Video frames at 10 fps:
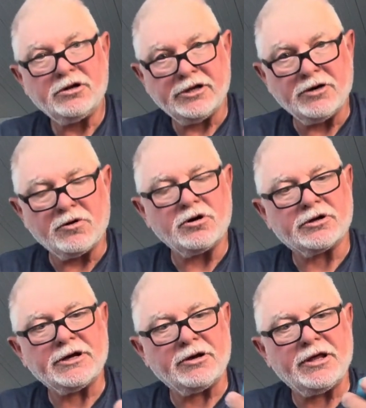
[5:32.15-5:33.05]
They work.
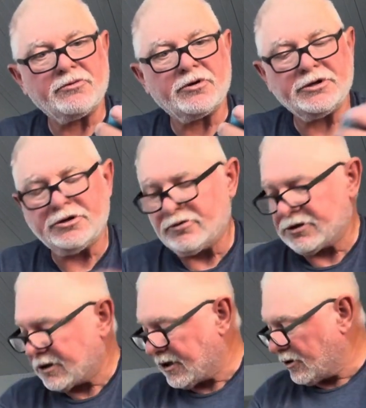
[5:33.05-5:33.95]
They really do.
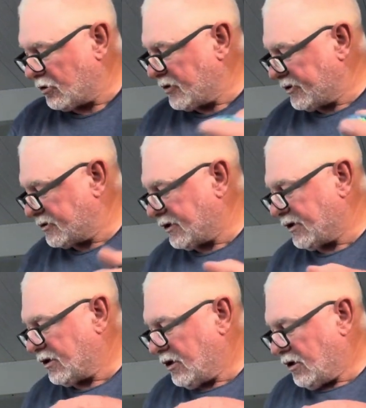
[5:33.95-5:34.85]
It's got a little bit of
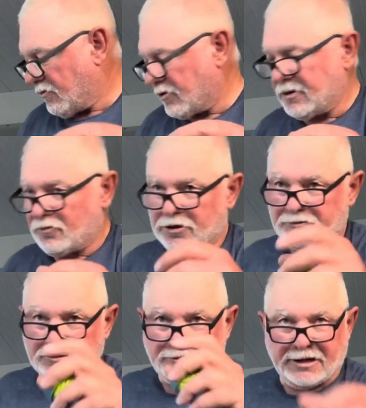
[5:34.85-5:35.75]
scent where them ones
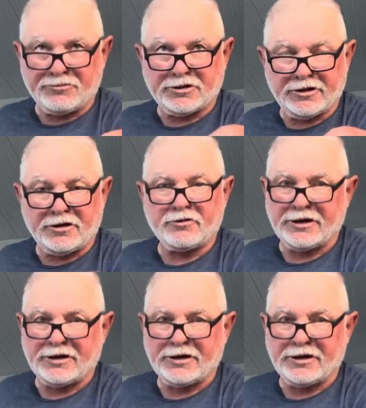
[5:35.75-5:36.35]
was grabbing the tail.